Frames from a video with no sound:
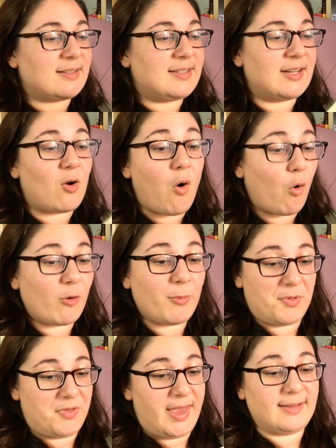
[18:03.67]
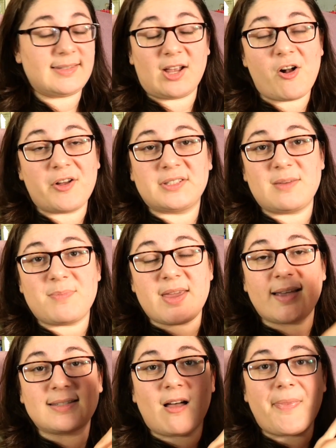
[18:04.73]
did horrible things like call
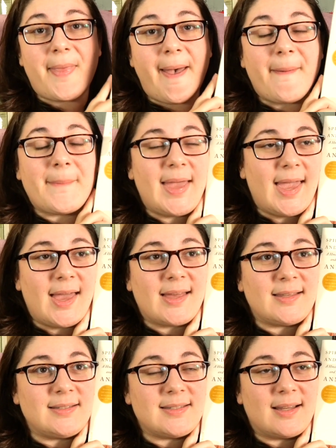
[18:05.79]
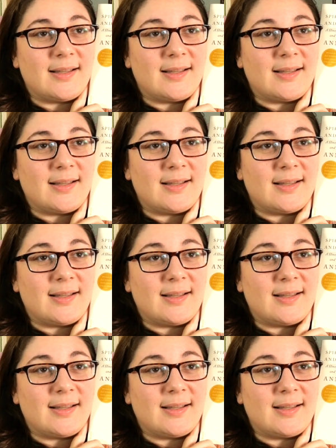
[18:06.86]
CPS on them, and